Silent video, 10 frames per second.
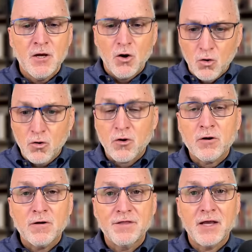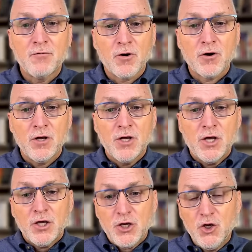Or they were
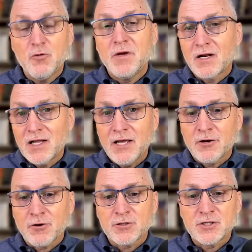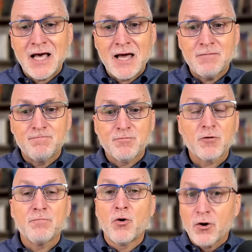human leaders that
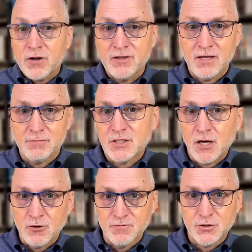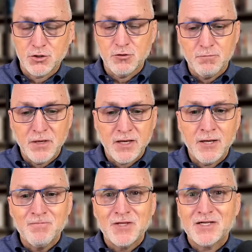purported themselves to
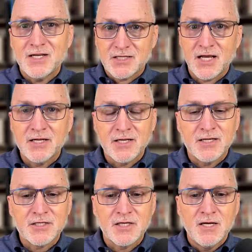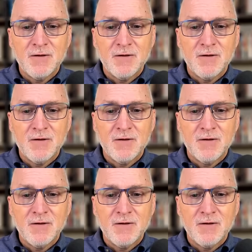be descendants